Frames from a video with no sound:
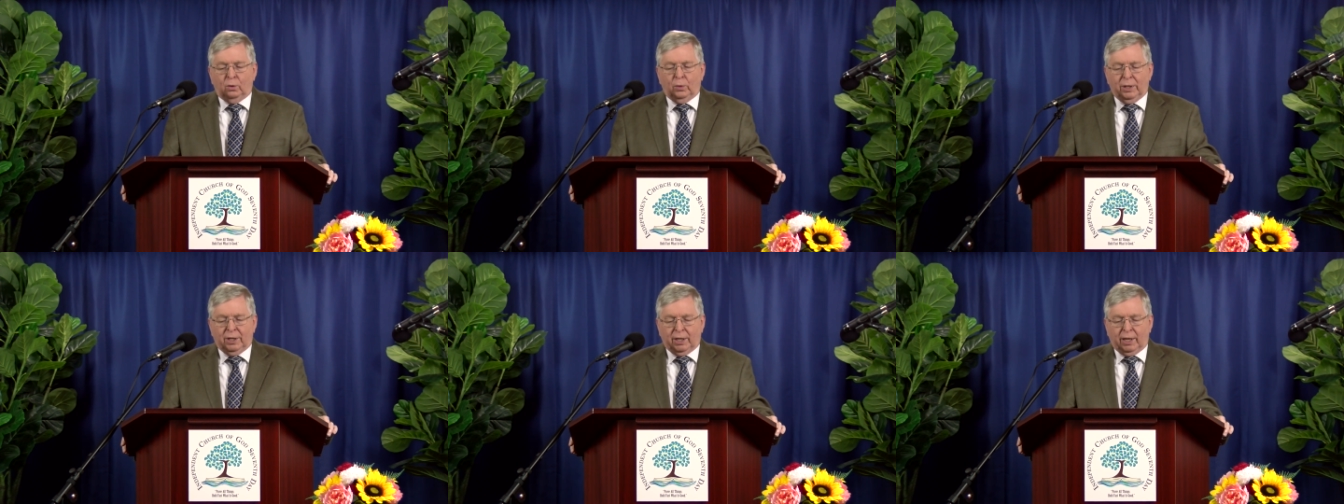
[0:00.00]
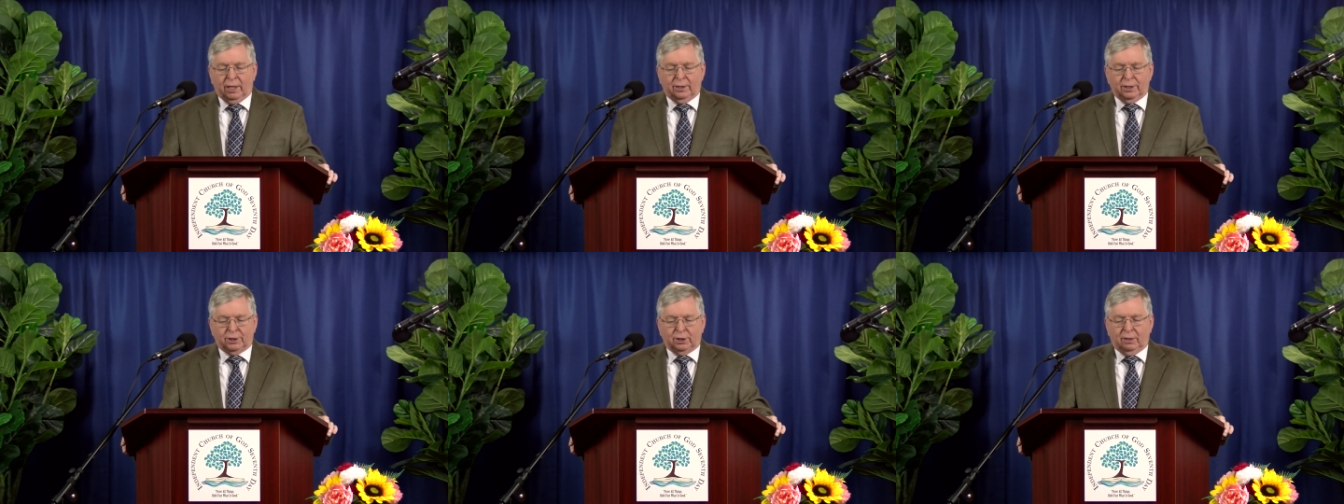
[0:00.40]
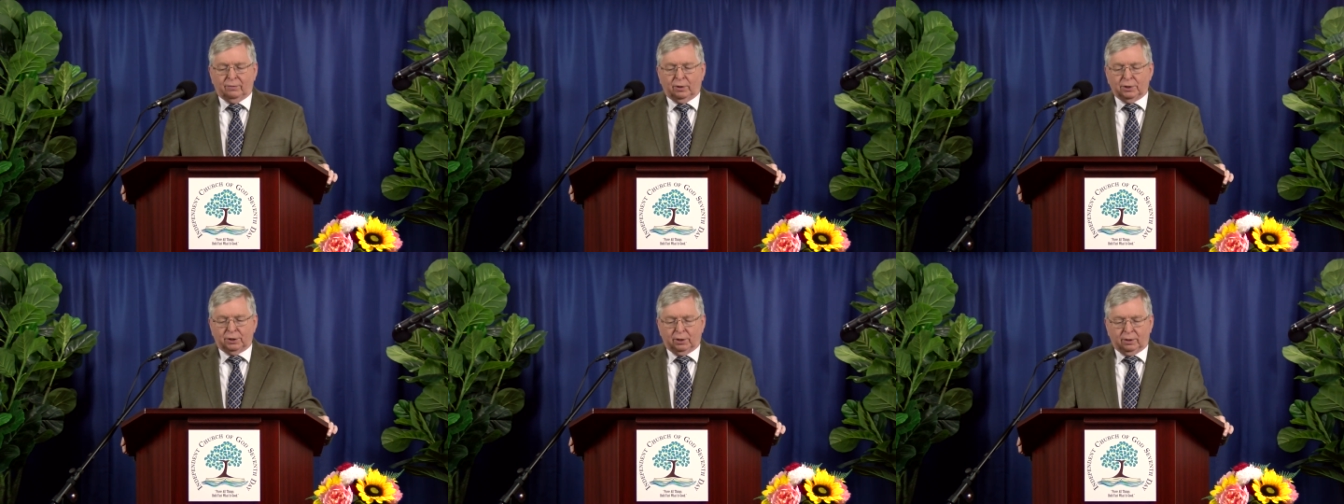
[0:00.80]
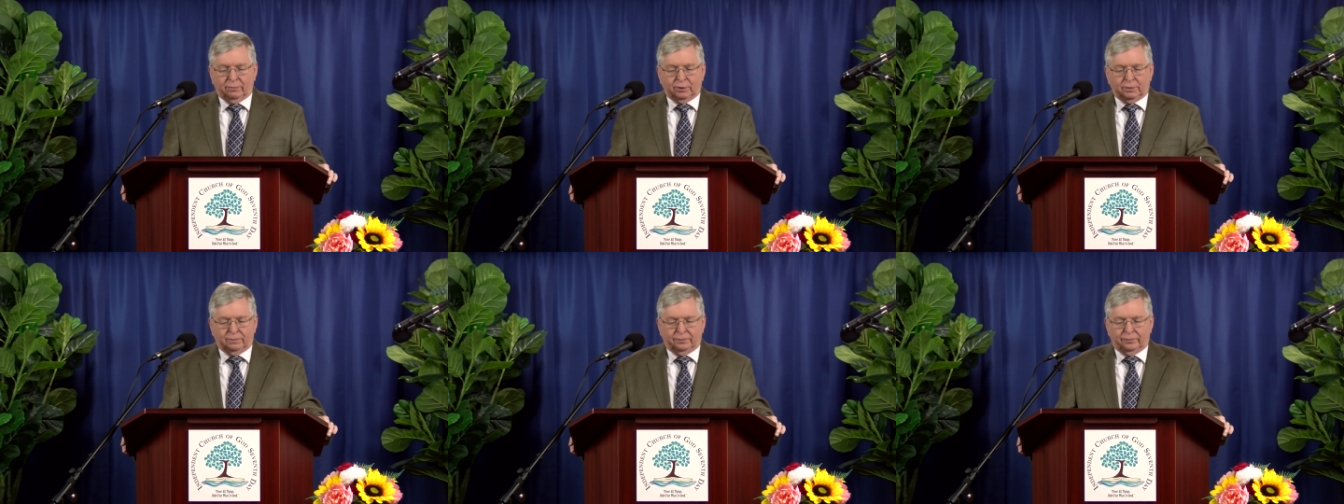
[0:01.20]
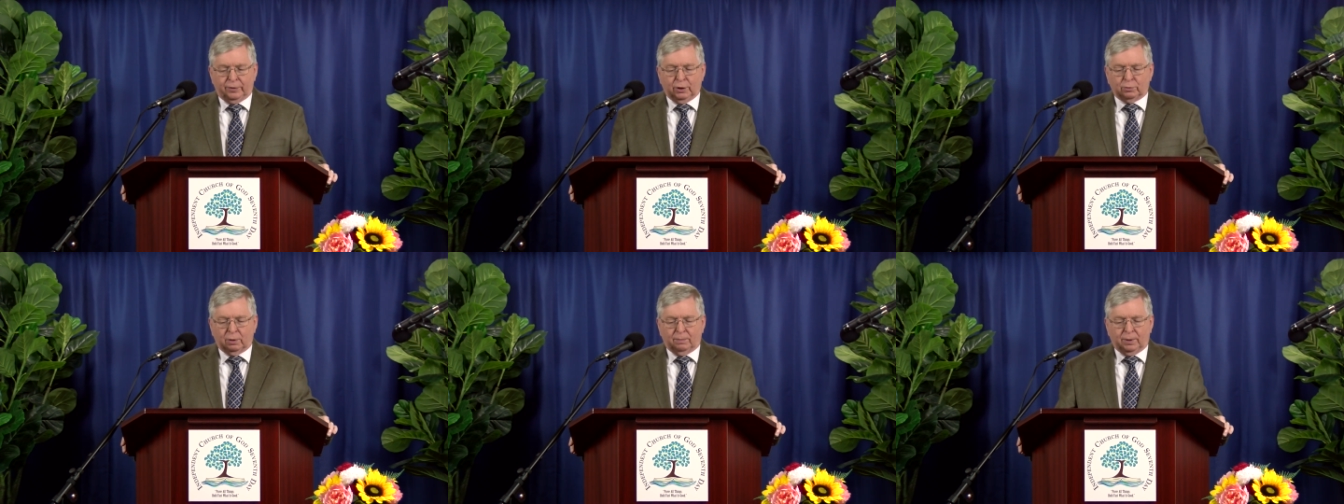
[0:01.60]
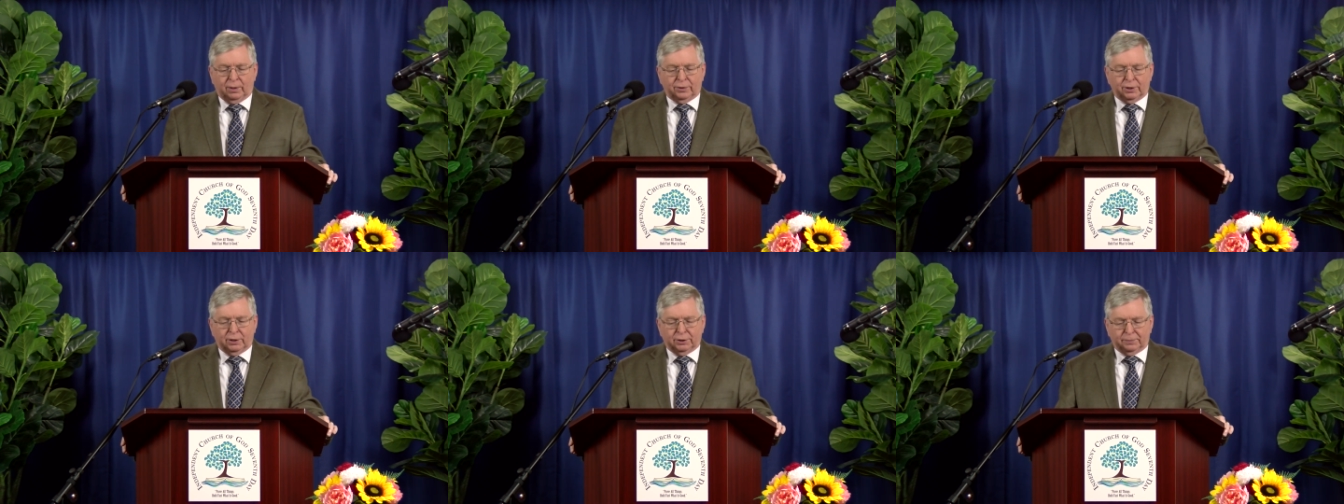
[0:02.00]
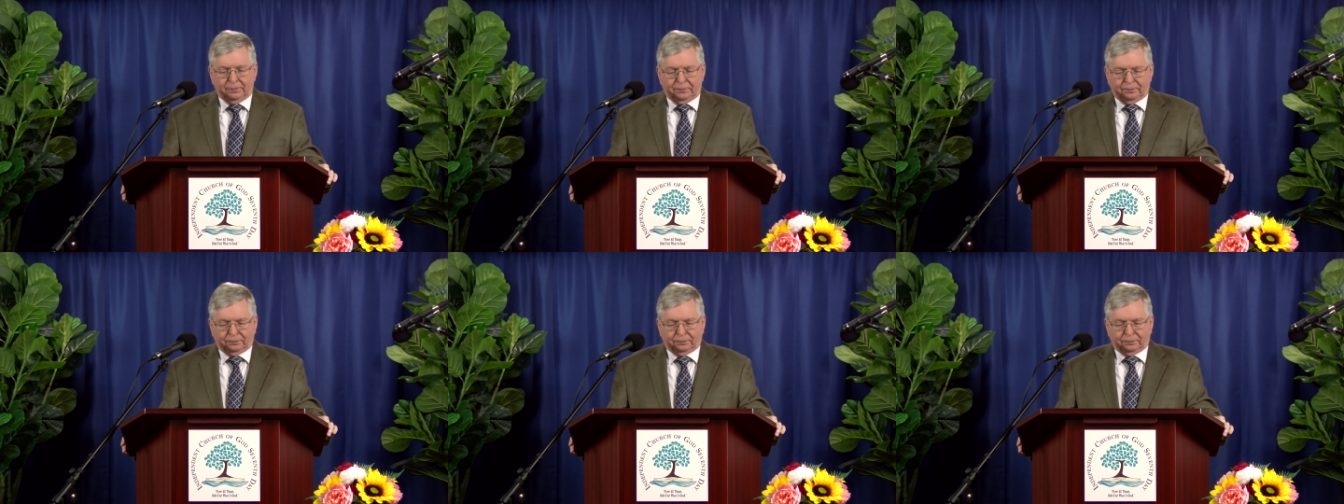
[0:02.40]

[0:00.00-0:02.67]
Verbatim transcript: We can deceive ourselves. Here's what Paul says.